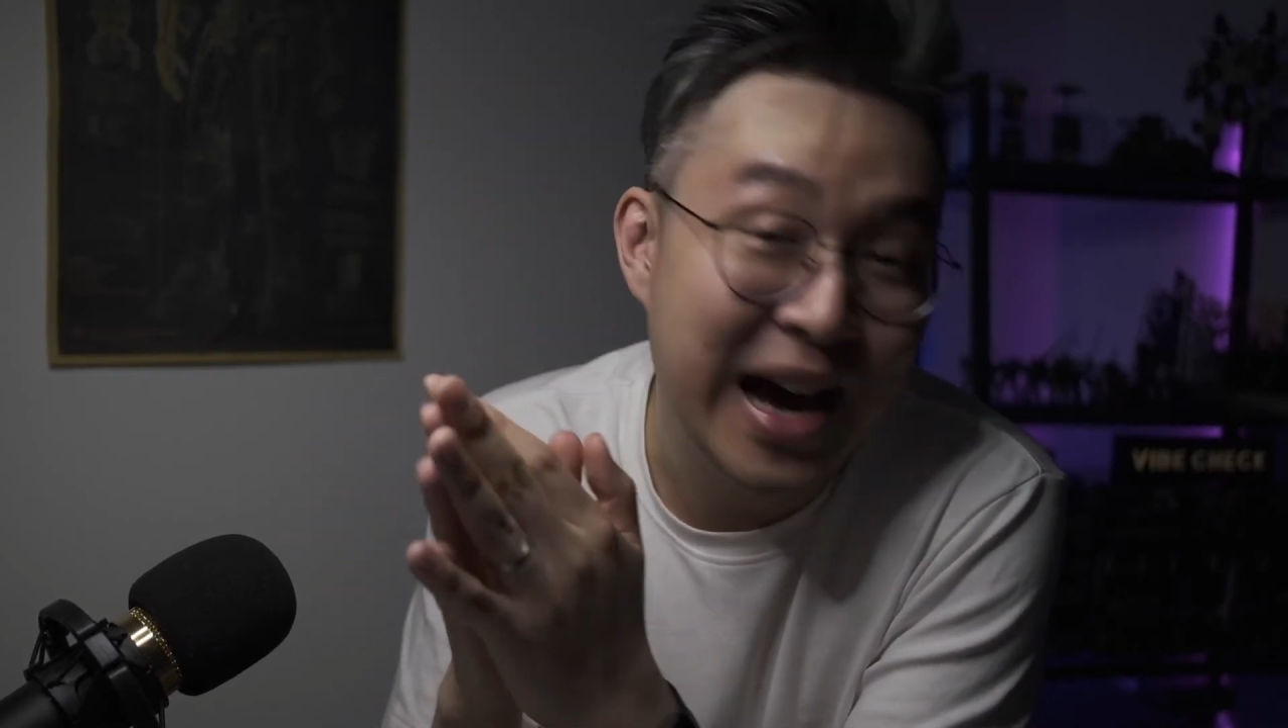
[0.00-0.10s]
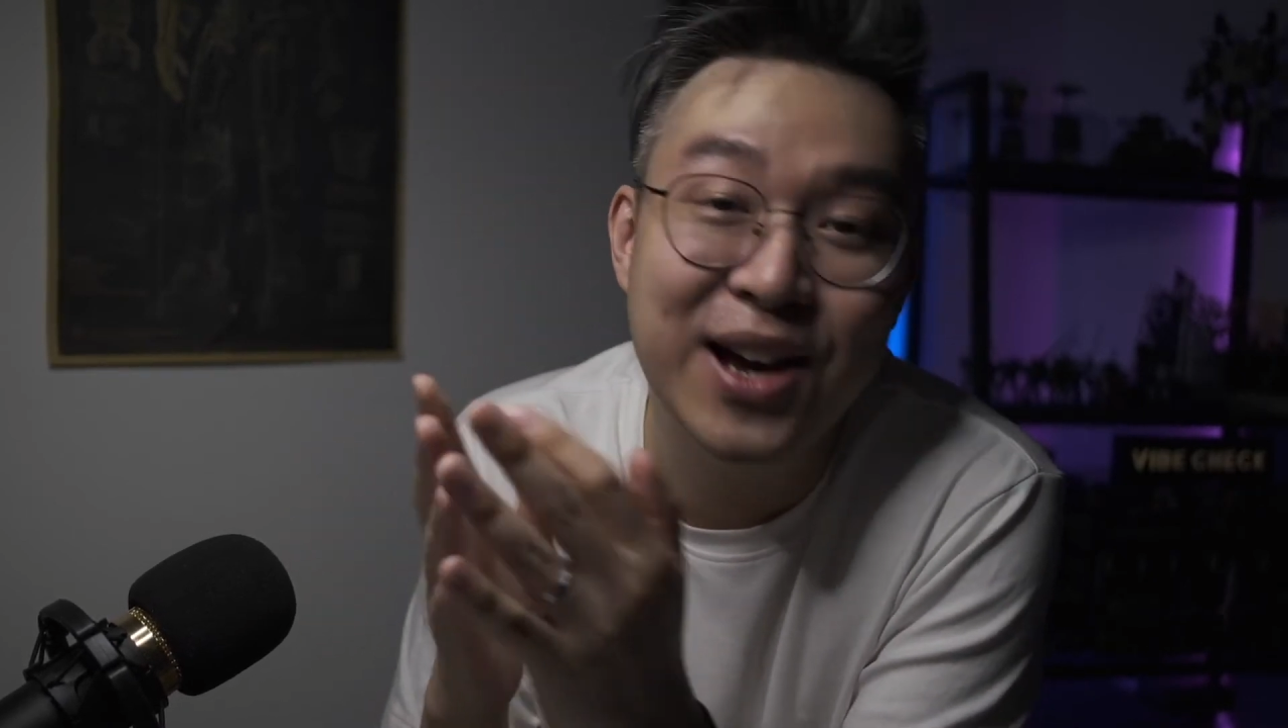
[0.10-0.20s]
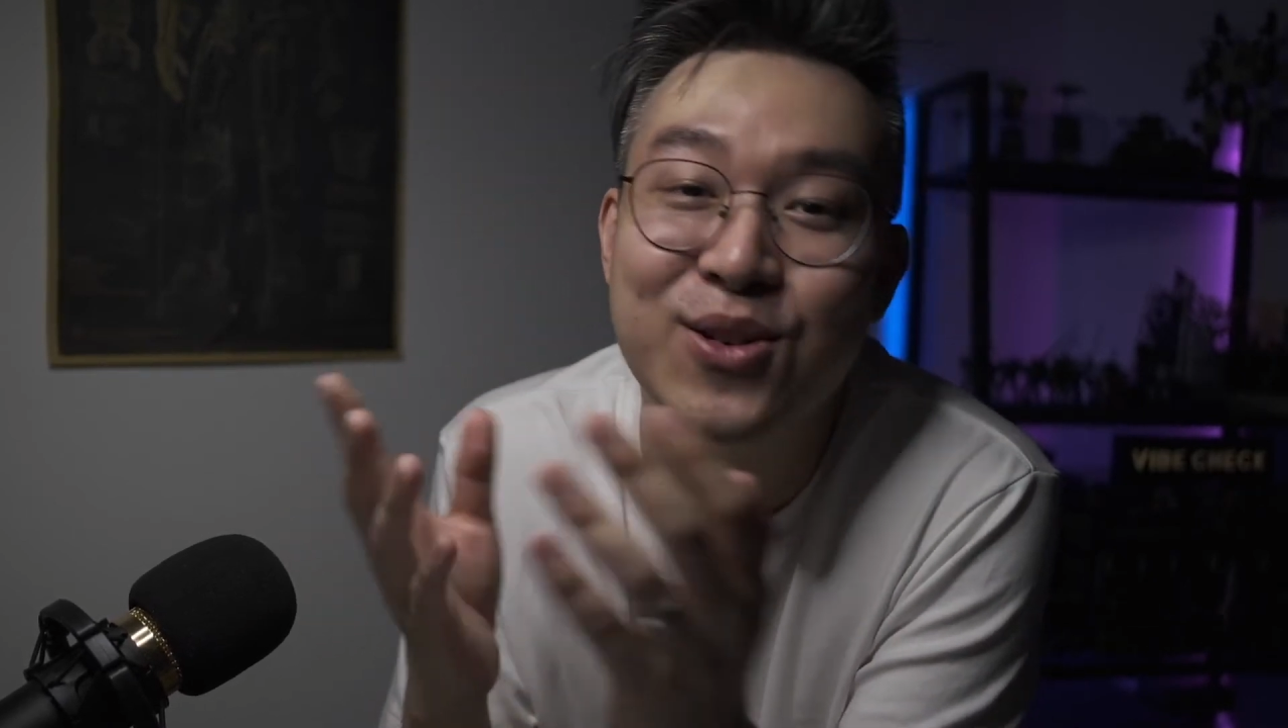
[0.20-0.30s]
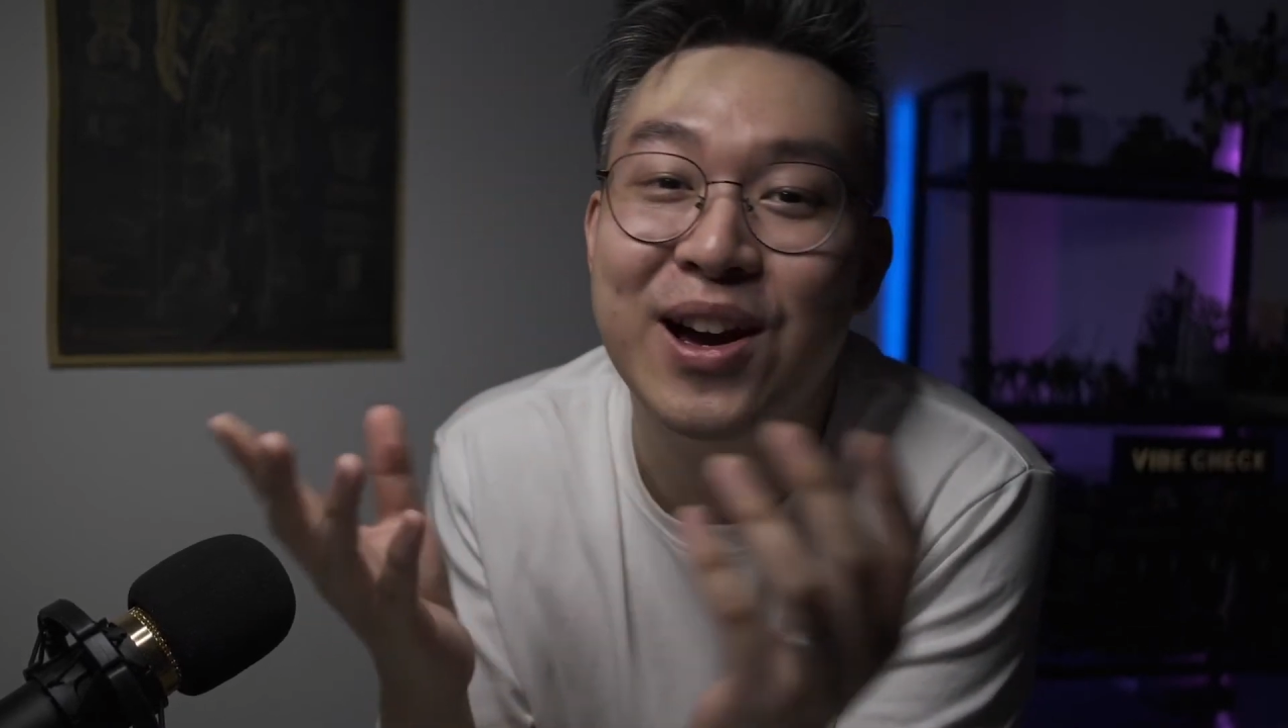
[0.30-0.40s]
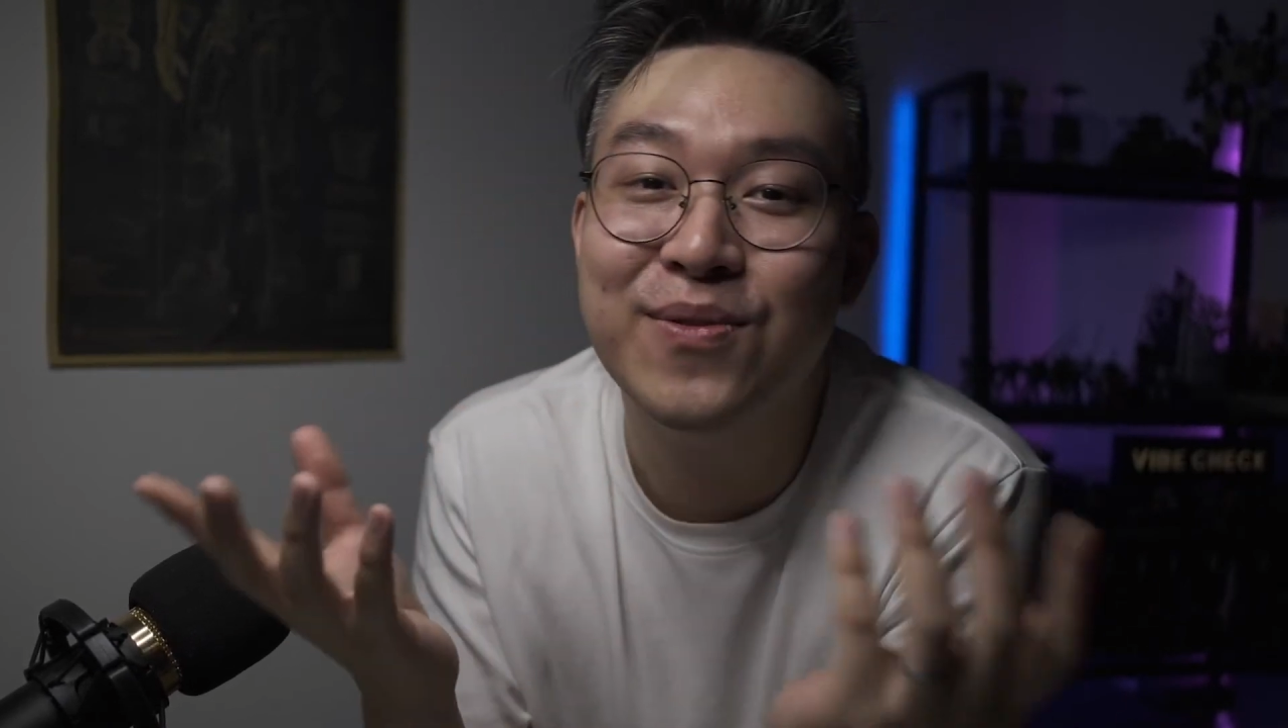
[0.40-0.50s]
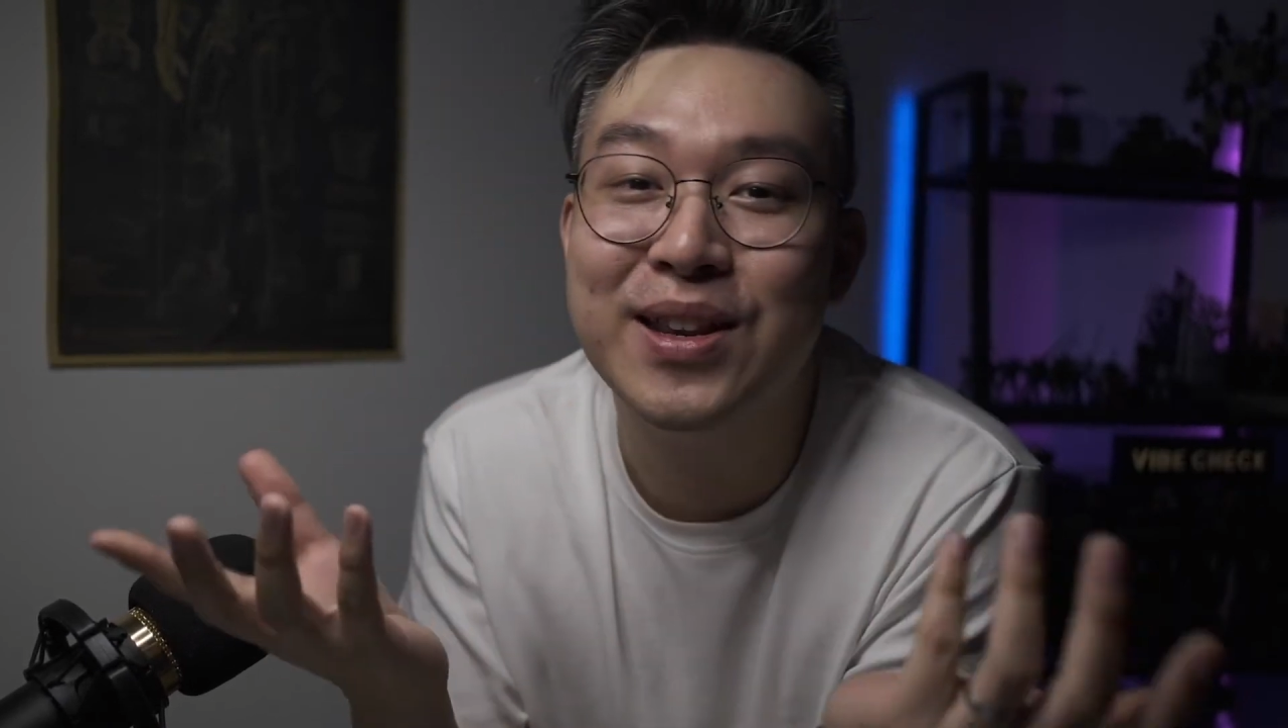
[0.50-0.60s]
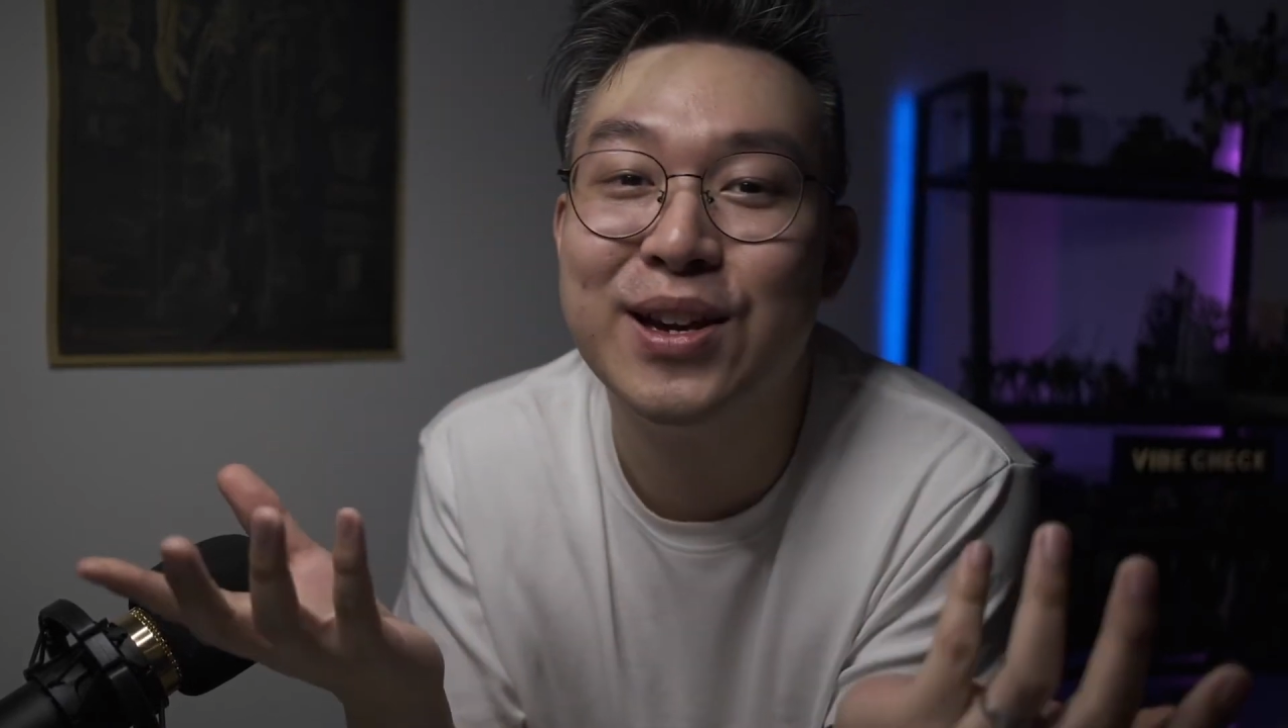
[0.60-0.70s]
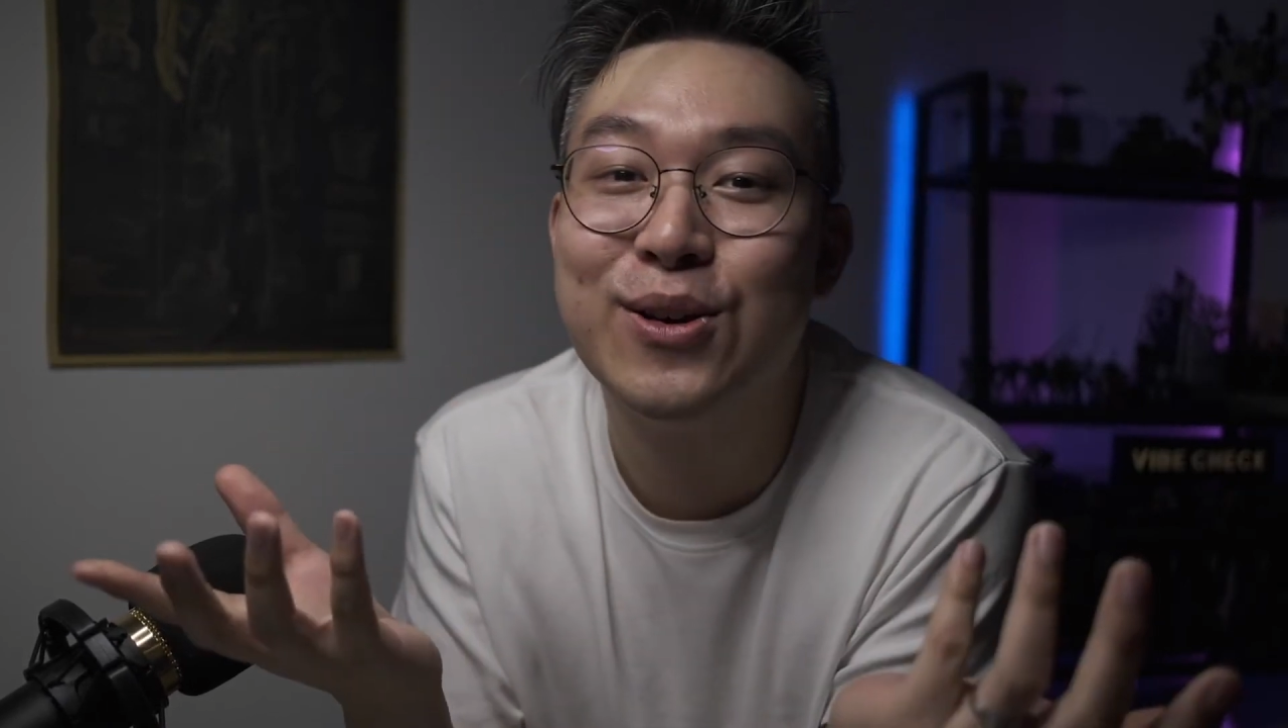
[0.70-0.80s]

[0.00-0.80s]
I don't have any